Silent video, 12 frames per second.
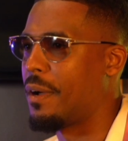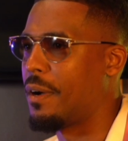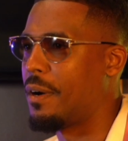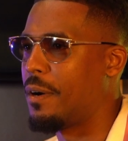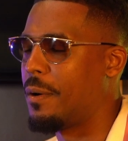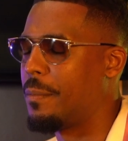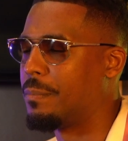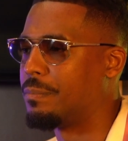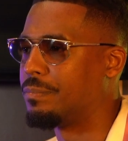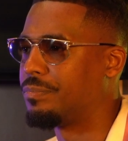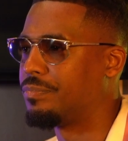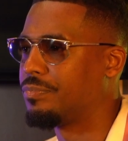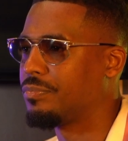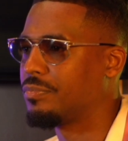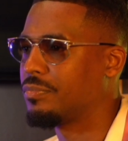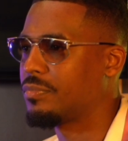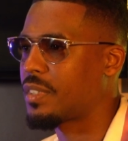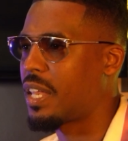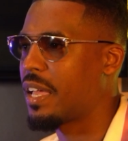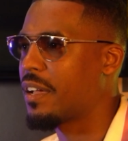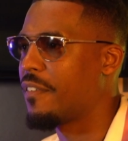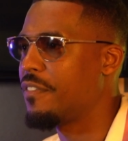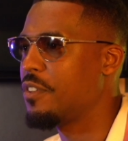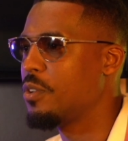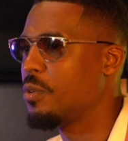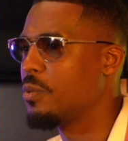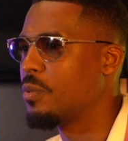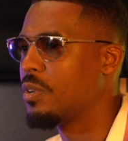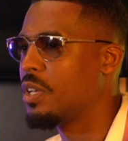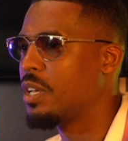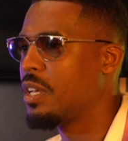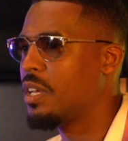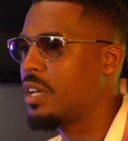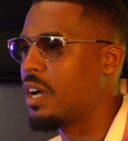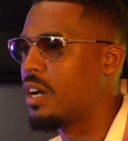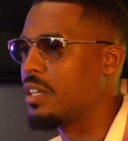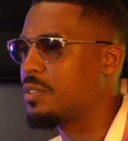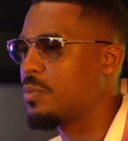Um, um, like a few. Uh,